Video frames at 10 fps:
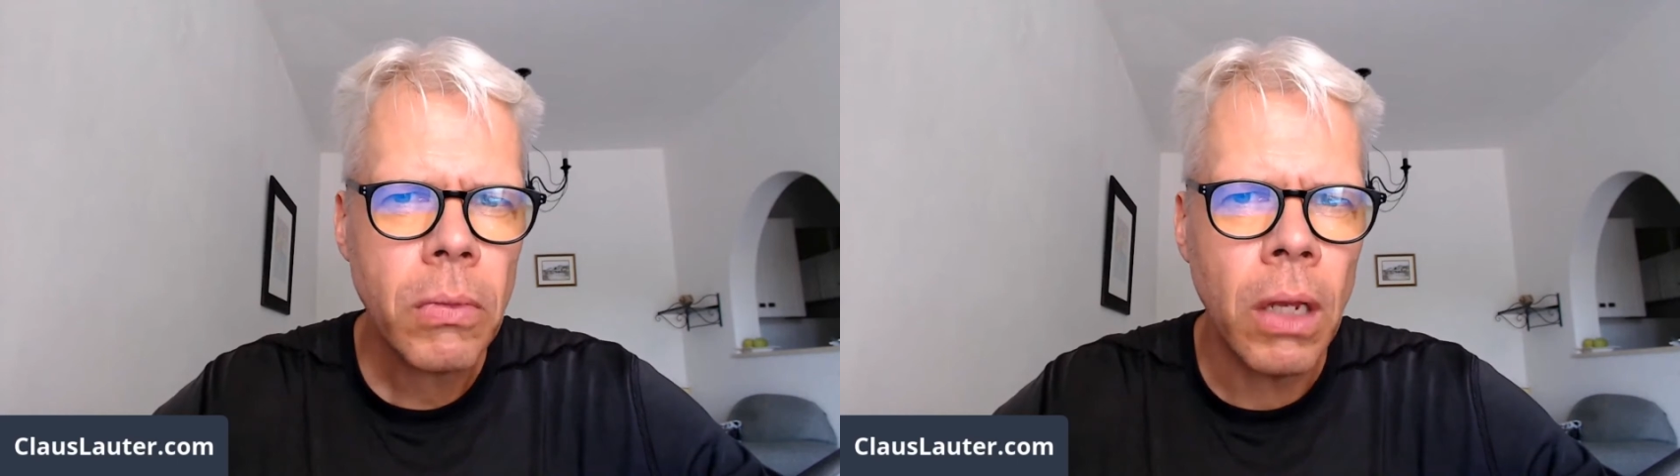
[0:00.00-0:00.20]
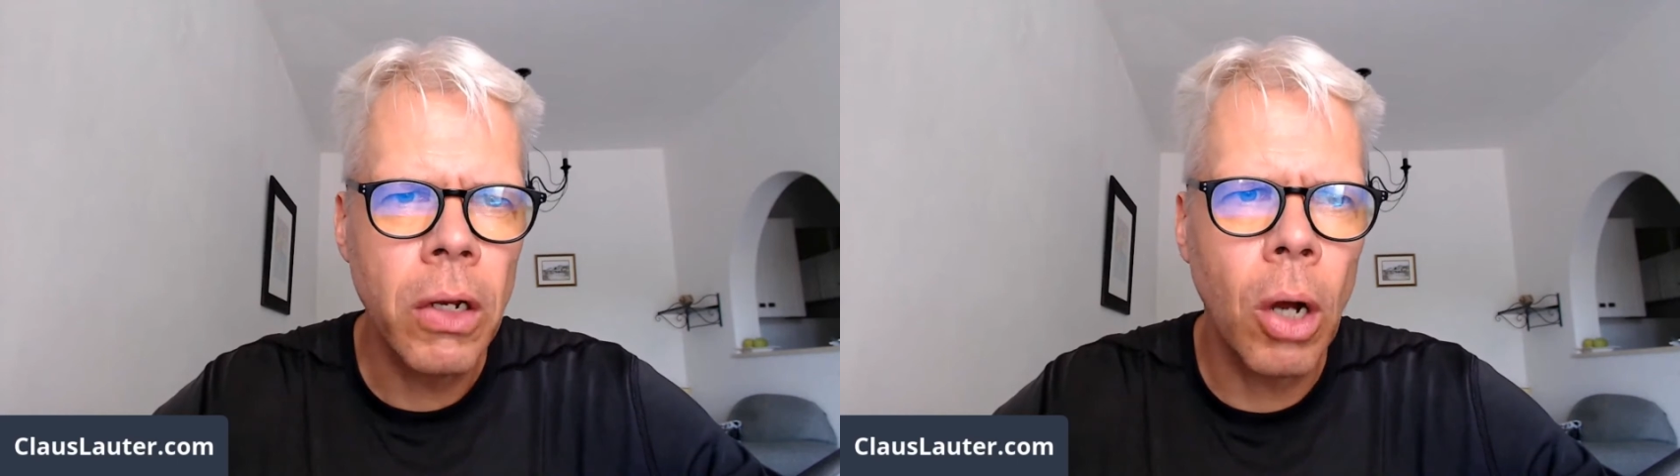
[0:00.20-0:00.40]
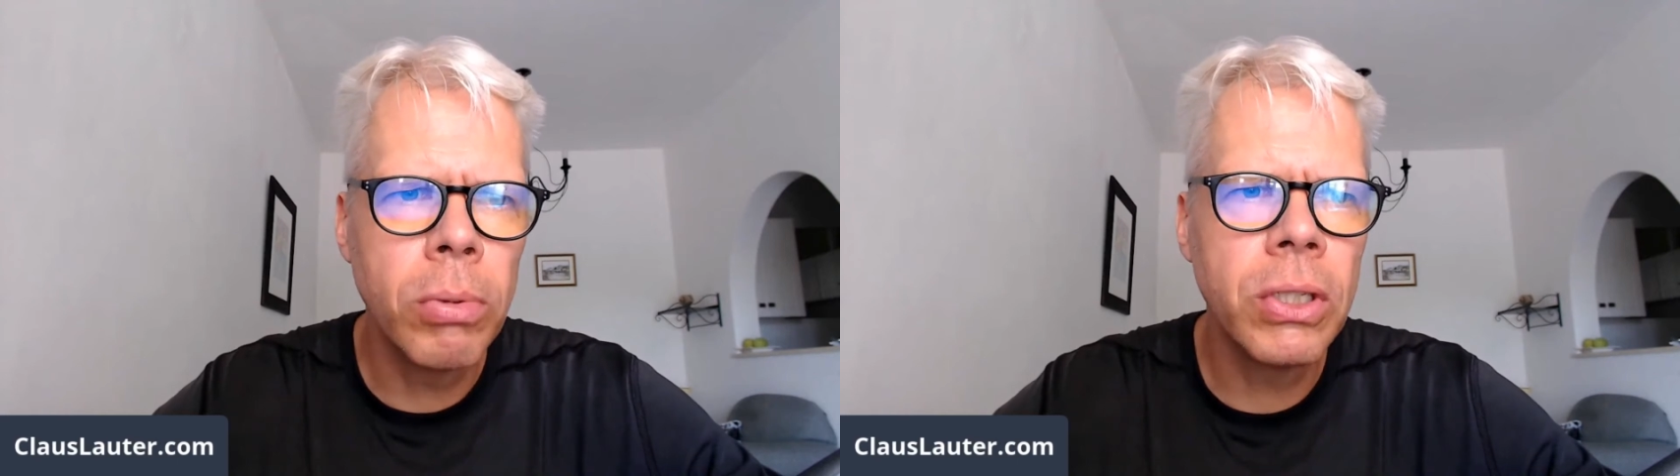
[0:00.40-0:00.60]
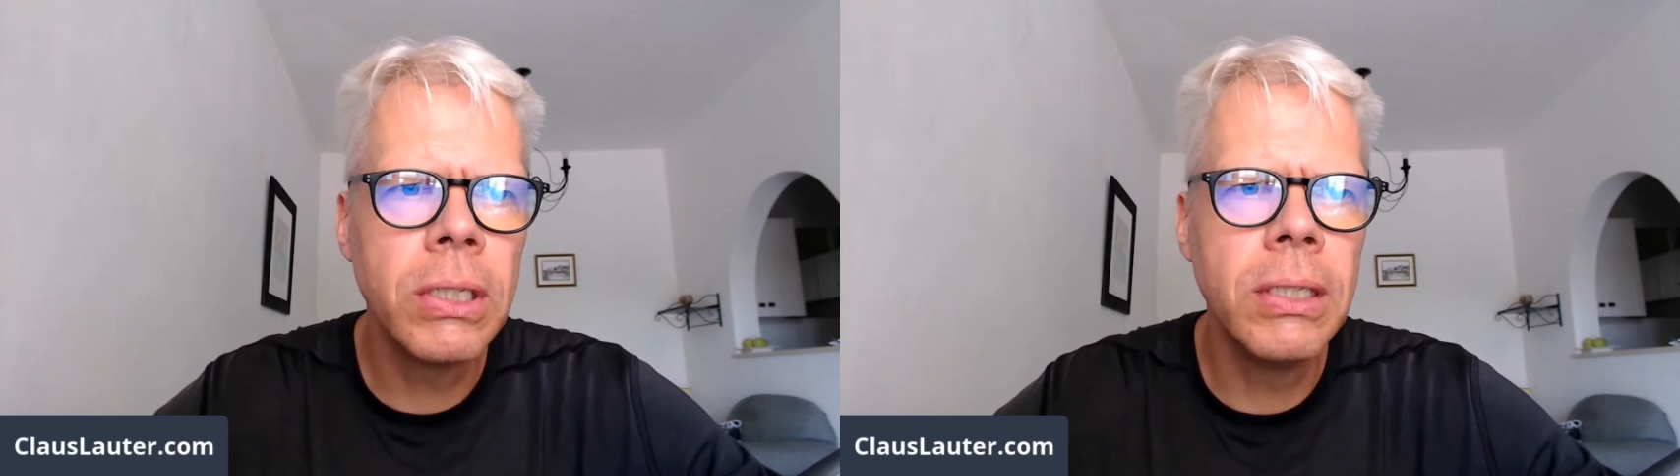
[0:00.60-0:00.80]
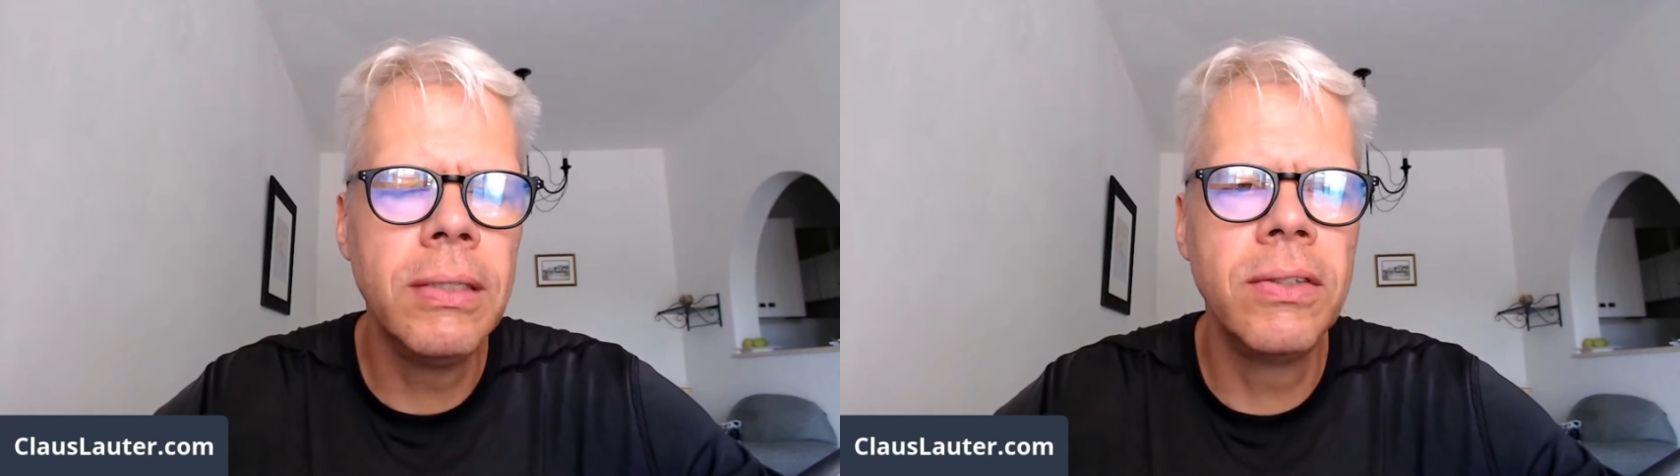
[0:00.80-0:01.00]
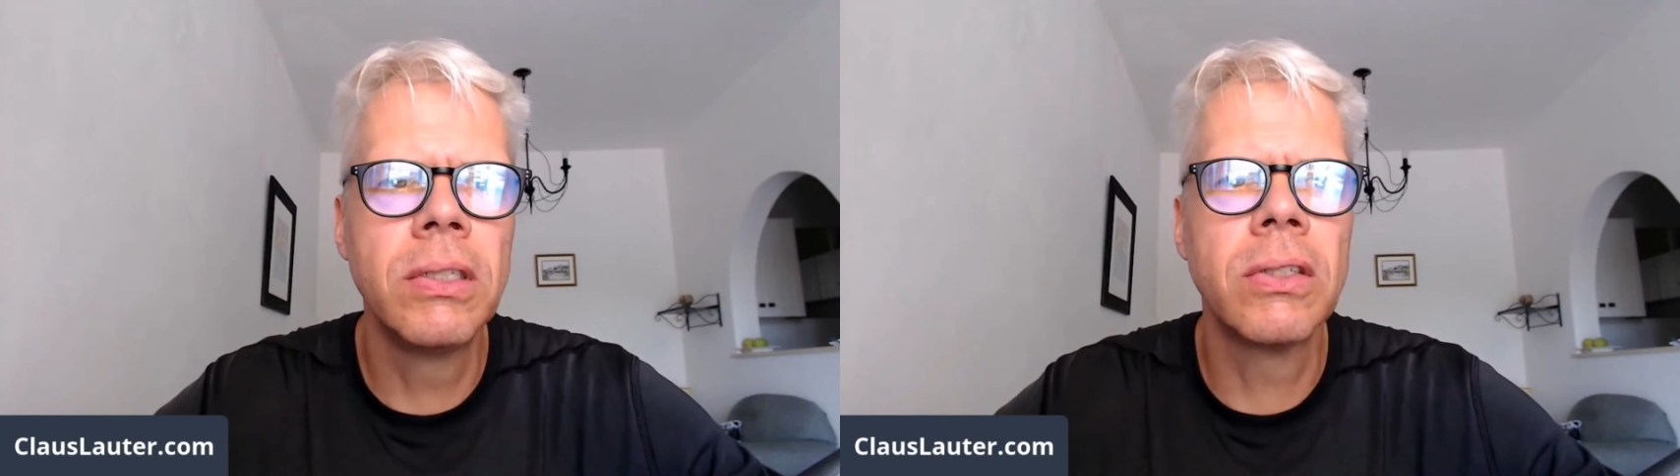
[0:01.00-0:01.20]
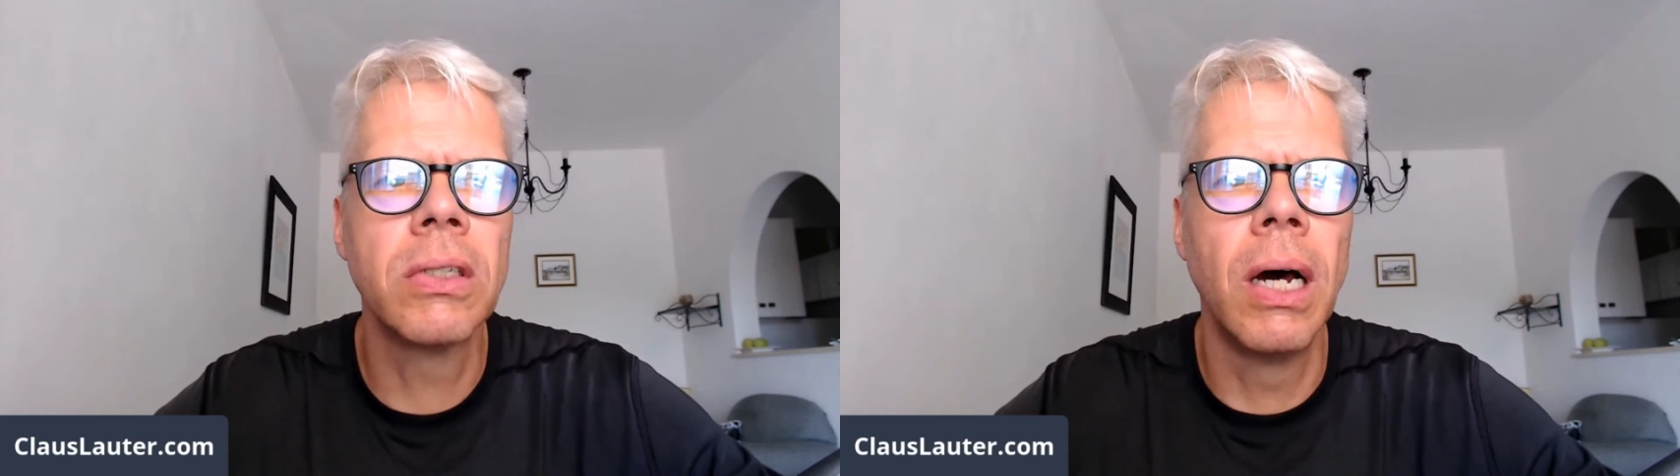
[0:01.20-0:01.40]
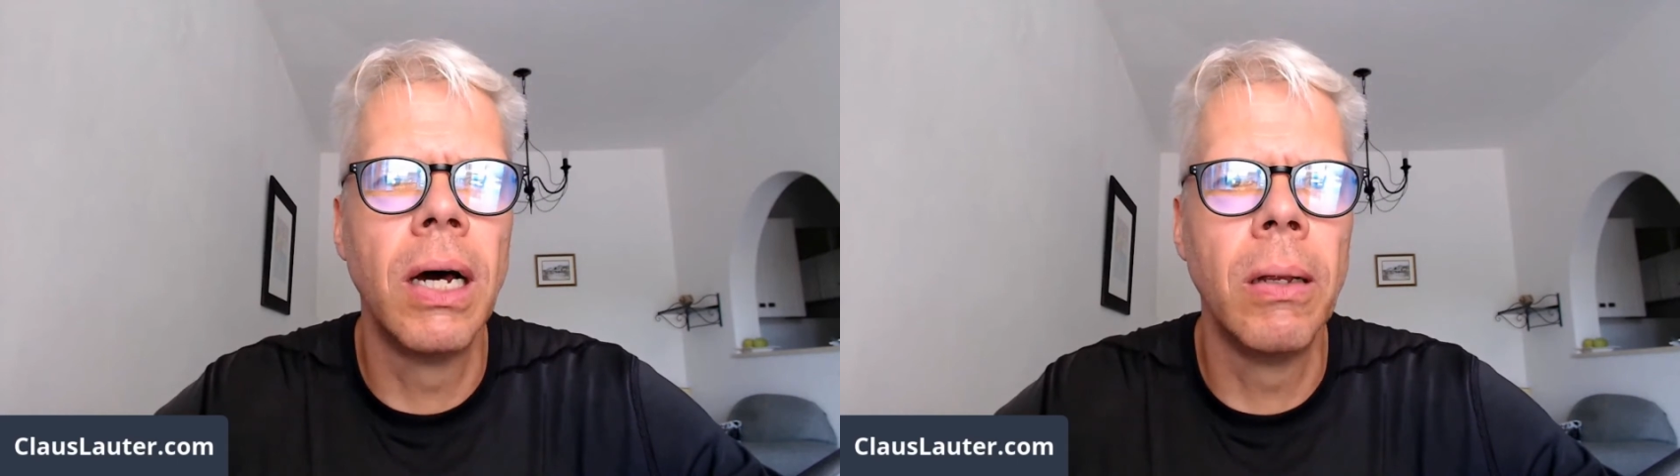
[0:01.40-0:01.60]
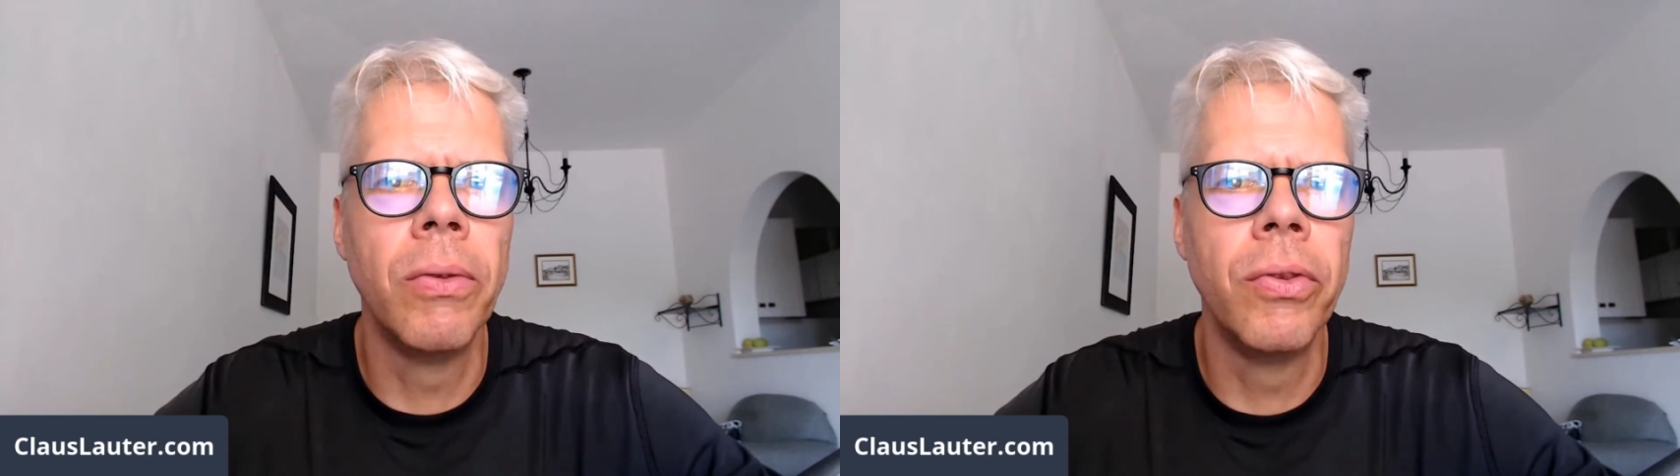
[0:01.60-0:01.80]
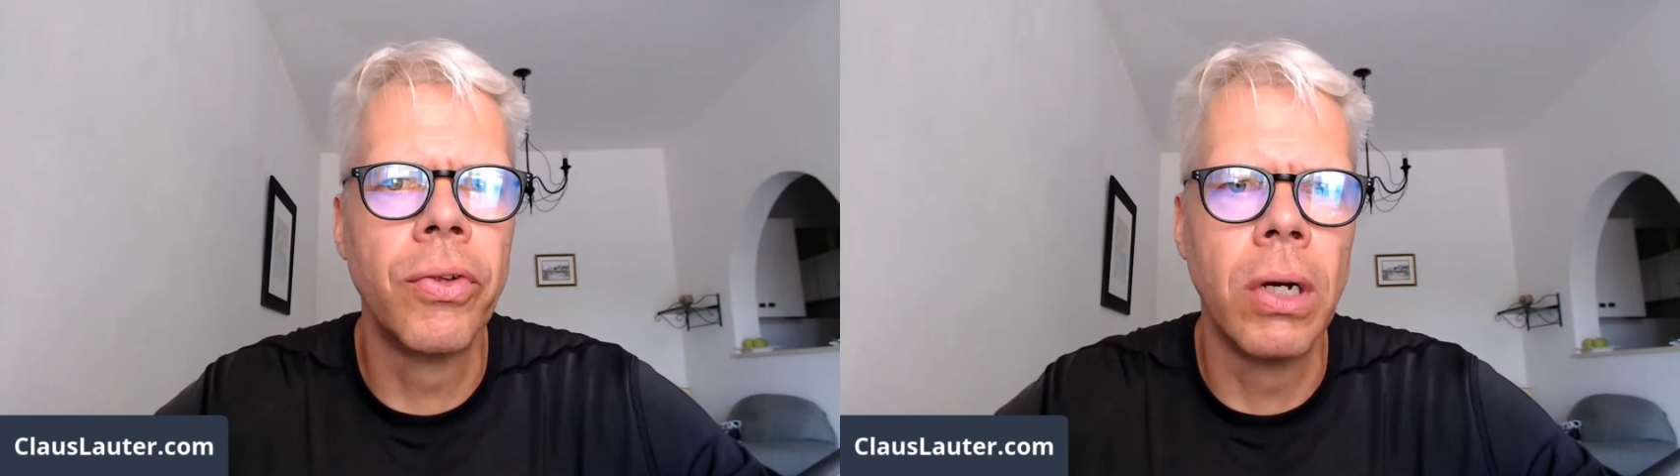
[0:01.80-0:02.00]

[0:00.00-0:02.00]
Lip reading: Now, obviously, the easiest and